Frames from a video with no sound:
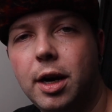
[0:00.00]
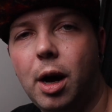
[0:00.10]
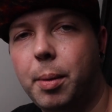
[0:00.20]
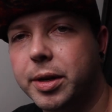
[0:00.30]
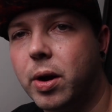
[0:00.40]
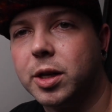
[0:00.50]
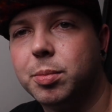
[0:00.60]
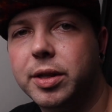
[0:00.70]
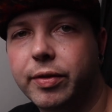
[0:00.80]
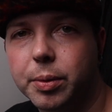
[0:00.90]
I talked
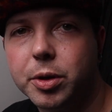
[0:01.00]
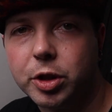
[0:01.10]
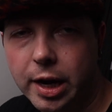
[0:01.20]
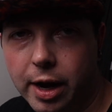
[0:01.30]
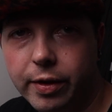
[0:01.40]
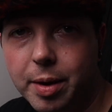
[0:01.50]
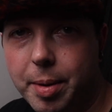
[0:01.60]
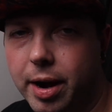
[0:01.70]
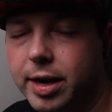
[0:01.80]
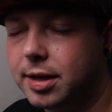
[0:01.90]
specifically with Shane Kelly
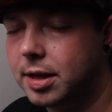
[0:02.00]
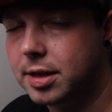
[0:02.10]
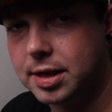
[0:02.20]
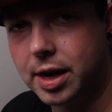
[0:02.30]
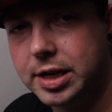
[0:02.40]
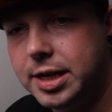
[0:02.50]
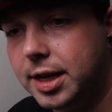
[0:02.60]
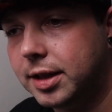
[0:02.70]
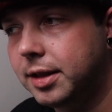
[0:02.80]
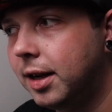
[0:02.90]
about it. He said this is how he
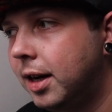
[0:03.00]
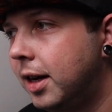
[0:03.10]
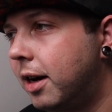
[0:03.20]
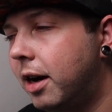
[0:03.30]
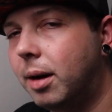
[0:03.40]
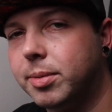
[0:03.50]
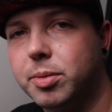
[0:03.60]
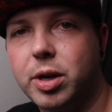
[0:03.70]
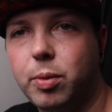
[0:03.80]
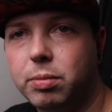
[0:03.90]
does it. So I'm
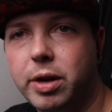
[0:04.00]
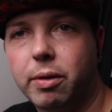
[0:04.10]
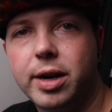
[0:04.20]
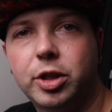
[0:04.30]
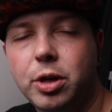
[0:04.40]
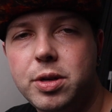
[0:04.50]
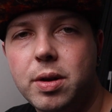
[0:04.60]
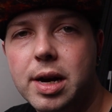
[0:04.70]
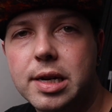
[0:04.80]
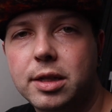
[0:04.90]
just gonna kind of show you
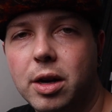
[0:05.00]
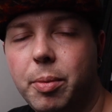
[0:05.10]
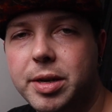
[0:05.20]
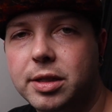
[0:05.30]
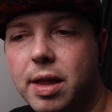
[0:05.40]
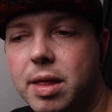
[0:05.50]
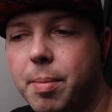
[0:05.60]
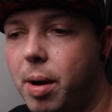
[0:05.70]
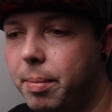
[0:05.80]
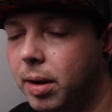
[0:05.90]
guys me setting
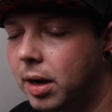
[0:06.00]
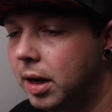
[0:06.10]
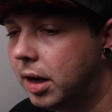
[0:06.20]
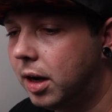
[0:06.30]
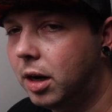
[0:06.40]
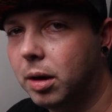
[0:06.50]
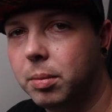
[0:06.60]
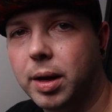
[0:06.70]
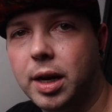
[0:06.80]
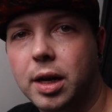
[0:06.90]
them up,
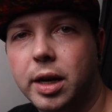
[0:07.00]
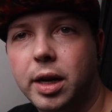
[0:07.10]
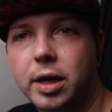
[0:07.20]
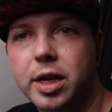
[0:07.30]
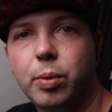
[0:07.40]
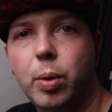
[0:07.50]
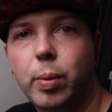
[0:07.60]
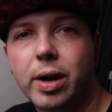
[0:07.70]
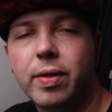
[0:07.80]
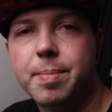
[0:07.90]
and we'll
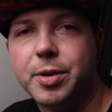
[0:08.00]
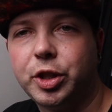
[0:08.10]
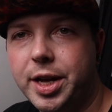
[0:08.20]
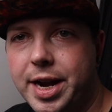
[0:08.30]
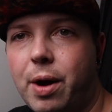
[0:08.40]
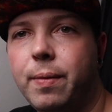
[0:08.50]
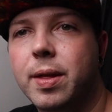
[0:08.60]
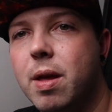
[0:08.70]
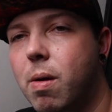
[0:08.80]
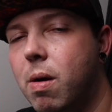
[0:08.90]
wait on them to shed out, and
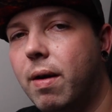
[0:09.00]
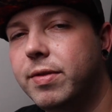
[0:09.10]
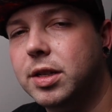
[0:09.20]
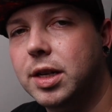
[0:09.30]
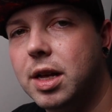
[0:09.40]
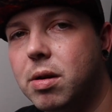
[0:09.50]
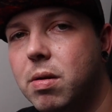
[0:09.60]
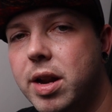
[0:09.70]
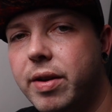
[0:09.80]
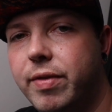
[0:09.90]
then they'll all obviously get their
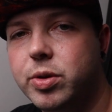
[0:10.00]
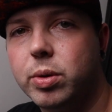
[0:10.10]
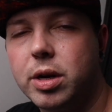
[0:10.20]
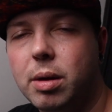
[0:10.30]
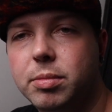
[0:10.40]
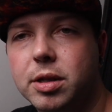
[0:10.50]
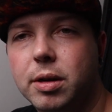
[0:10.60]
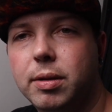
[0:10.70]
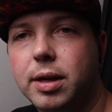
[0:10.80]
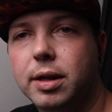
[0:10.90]
own individual tubs.
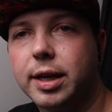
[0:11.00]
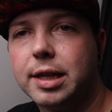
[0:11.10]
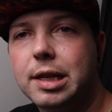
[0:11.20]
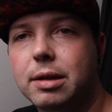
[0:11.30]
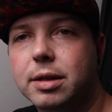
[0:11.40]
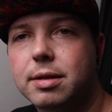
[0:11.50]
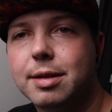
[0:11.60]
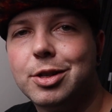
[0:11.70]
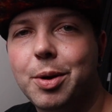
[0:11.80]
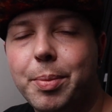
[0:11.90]
So like I said,
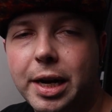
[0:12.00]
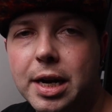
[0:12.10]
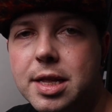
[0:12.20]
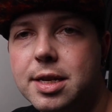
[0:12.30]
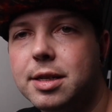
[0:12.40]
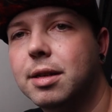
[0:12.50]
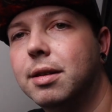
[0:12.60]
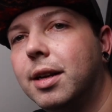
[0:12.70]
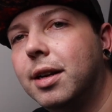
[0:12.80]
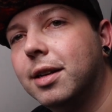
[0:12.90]
let's jump back into this
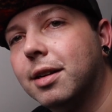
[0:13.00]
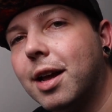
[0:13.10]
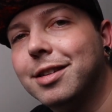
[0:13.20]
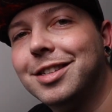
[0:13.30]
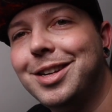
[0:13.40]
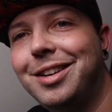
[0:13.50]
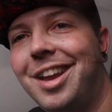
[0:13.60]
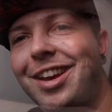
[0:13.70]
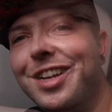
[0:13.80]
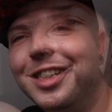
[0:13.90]
and kind of see
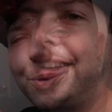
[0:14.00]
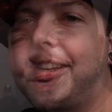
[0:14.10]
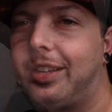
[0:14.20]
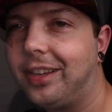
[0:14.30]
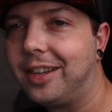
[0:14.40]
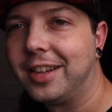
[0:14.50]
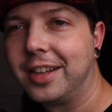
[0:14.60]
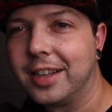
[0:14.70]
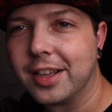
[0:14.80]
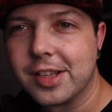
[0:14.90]
what we got.
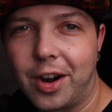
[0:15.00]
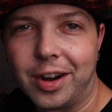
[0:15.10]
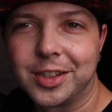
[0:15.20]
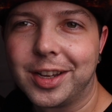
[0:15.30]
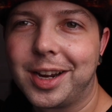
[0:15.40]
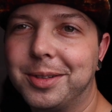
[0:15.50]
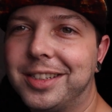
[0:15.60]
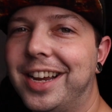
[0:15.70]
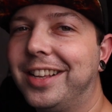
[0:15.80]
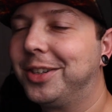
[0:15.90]
Alright, so like I was
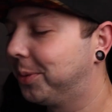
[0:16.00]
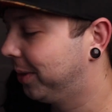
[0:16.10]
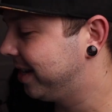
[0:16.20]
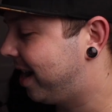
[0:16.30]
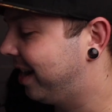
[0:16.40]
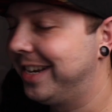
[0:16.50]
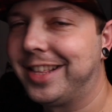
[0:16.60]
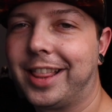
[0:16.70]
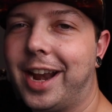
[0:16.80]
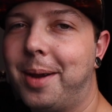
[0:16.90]
saying, there's really not
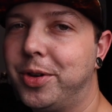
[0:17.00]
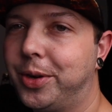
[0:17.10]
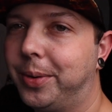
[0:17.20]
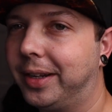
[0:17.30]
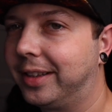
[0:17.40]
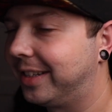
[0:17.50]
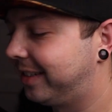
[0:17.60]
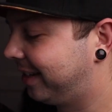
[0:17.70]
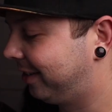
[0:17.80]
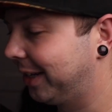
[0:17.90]
anything that I'm doing
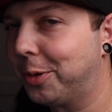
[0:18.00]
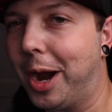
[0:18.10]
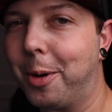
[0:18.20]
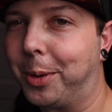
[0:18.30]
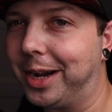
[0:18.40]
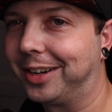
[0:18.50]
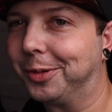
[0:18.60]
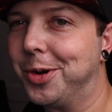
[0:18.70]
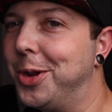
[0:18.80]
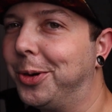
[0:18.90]
that's like groundbreaking
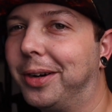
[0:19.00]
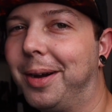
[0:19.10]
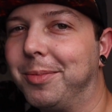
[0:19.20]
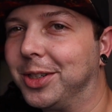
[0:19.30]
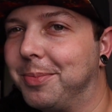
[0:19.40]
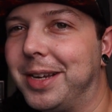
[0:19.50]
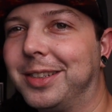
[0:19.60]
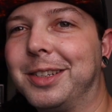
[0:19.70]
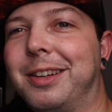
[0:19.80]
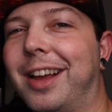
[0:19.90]
or new. I'm just
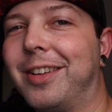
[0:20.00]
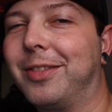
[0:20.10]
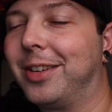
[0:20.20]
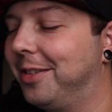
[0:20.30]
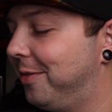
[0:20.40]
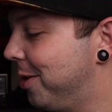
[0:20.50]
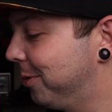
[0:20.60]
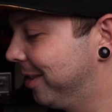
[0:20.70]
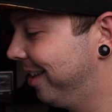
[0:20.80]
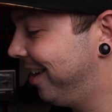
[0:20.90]
basically kind of
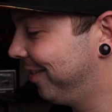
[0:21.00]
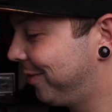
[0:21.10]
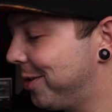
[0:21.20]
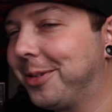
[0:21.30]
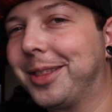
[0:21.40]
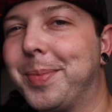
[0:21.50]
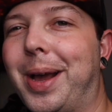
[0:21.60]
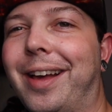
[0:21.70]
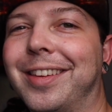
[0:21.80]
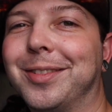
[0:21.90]
following the
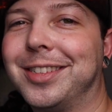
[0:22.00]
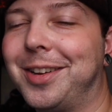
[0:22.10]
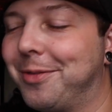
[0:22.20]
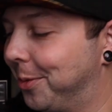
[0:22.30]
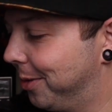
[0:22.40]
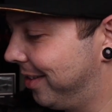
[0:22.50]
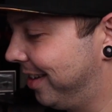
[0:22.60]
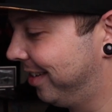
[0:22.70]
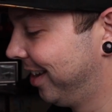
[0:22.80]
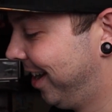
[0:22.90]
path that was set forth,
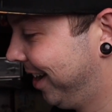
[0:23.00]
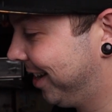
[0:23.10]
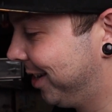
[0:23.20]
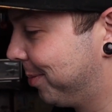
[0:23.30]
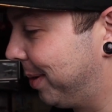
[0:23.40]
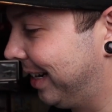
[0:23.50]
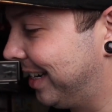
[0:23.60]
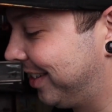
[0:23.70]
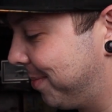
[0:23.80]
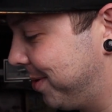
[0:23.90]
by
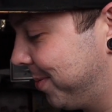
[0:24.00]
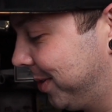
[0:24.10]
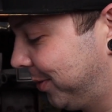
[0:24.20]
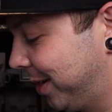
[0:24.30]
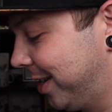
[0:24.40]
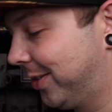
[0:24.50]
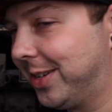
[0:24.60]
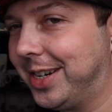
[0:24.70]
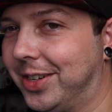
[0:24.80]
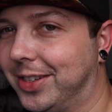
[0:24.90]
guys that have been doing this for years
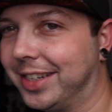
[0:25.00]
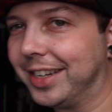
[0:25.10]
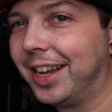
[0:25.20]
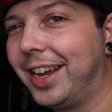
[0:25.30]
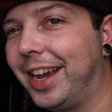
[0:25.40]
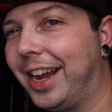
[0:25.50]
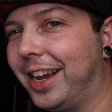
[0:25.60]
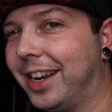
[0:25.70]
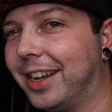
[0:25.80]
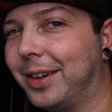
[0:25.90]
and years,
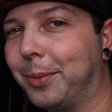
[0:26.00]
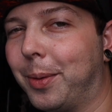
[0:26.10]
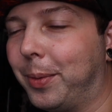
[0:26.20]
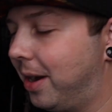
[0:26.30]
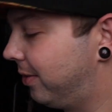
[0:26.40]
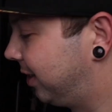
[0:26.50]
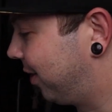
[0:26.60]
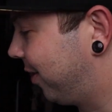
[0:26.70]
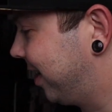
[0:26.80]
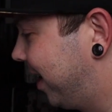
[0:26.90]
and what we
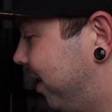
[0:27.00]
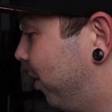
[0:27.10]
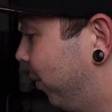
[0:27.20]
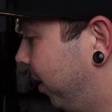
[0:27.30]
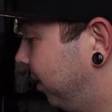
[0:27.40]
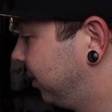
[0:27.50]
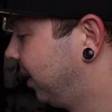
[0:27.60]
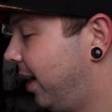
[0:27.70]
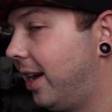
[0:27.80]
obviously already kind of know works.